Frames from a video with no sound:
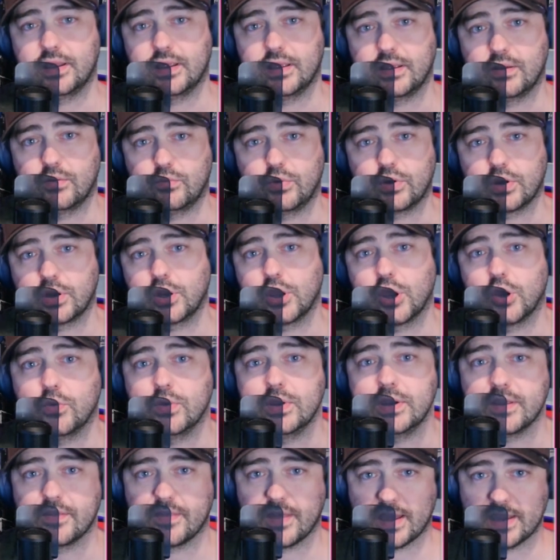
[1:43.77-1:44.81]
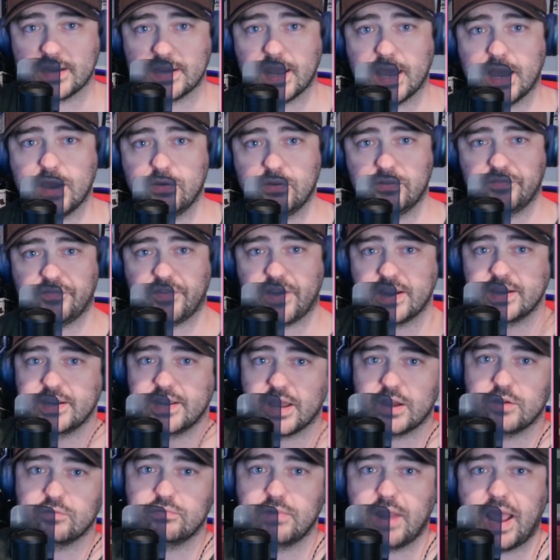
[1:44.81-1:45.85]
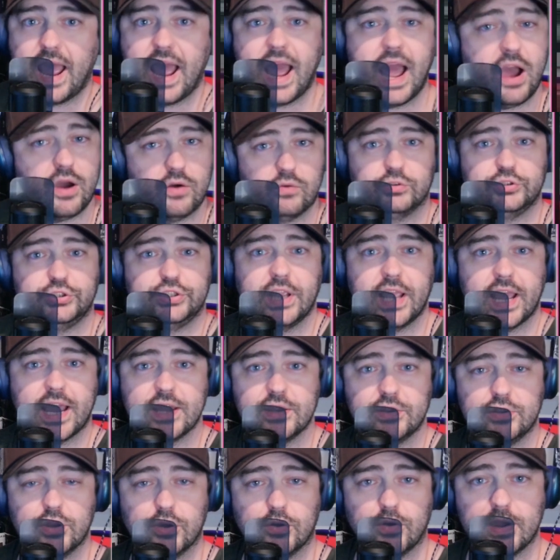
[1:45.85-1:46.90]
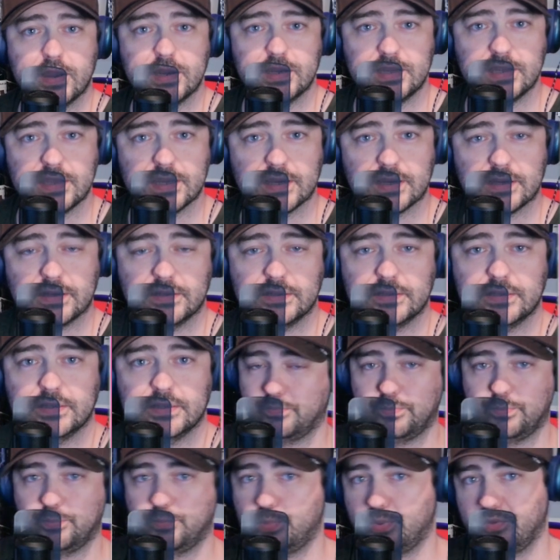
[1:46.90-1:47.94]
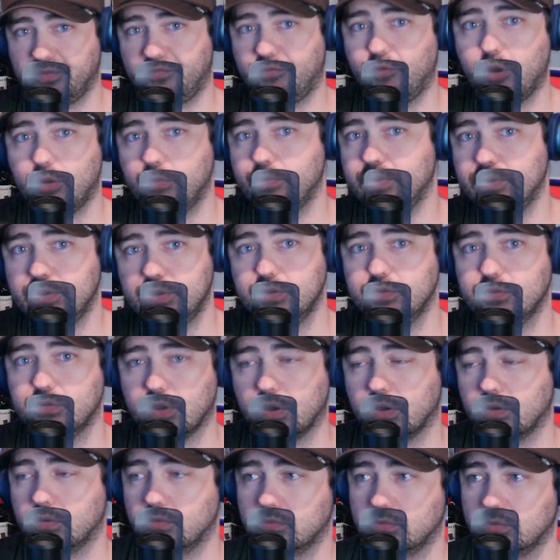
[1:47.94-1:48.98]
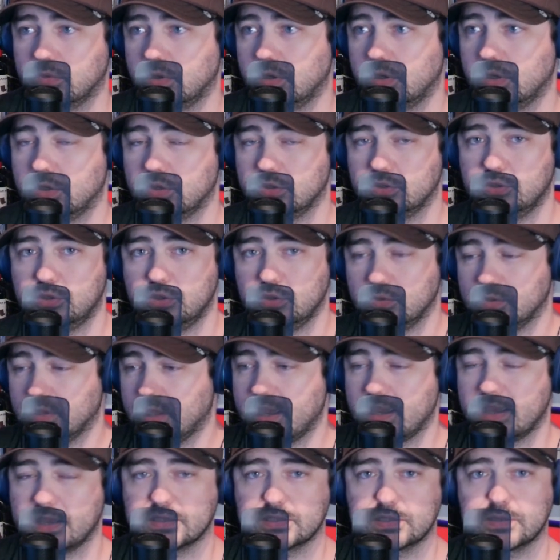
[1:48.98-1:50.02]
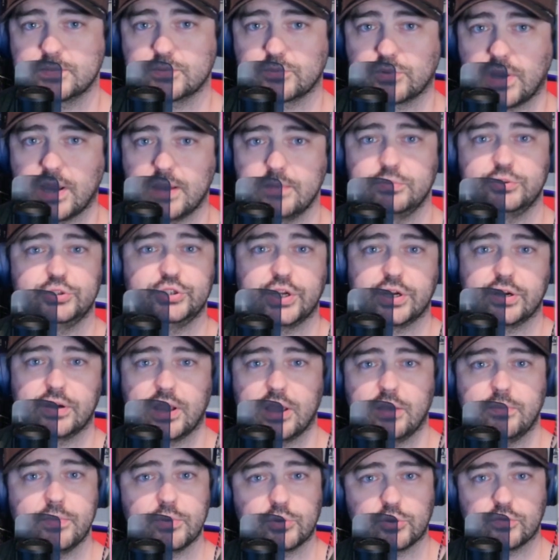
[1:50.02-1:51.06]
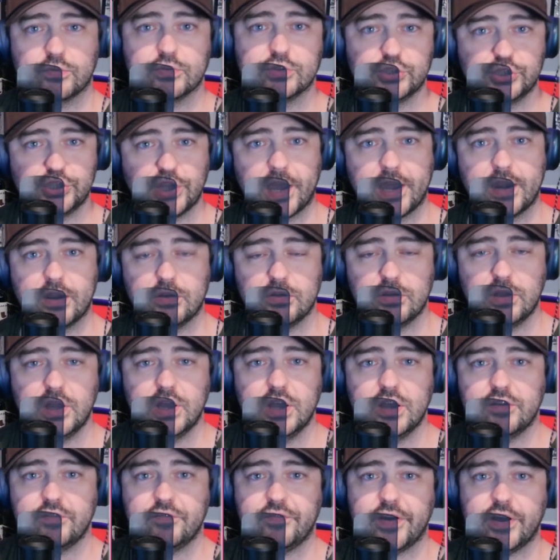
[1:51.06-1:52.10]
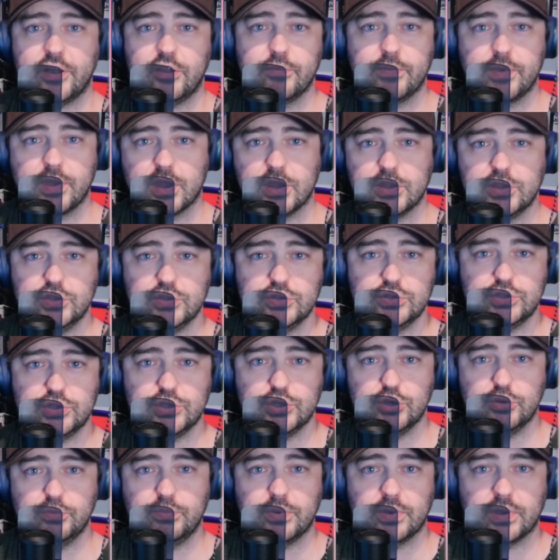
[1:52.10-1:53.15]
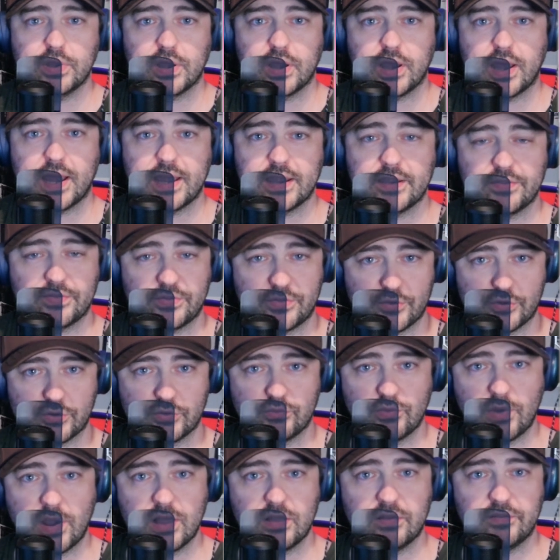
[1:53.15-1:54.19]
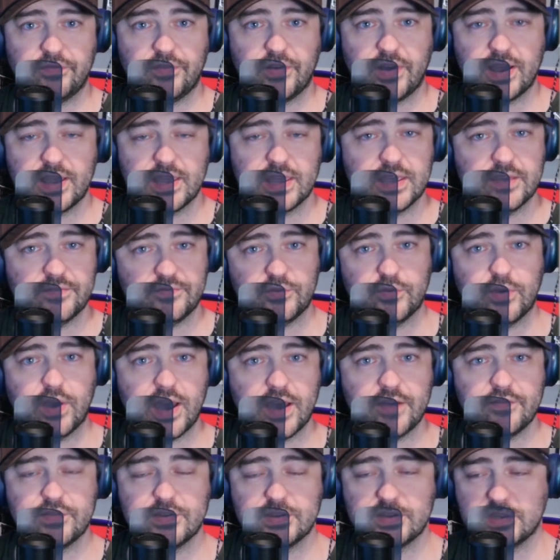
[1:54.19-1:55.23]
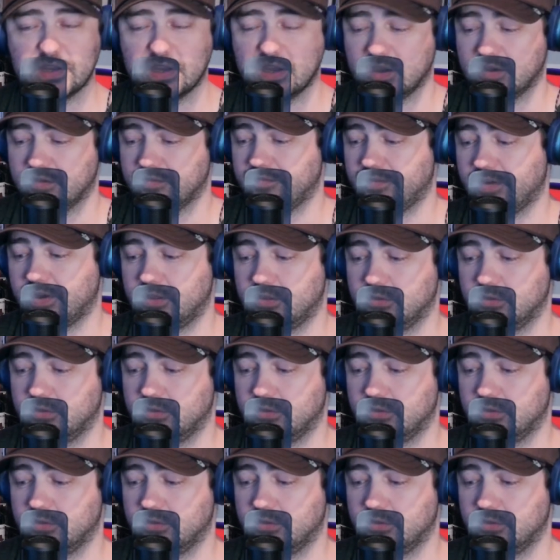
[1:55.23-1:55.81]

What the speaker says: we're going to go into that now and find out how she had no idea. Before we do, though, do like, subscribe, share, help me grow this channel. Follow me on YouTube at Third Relify if you haven't. Follow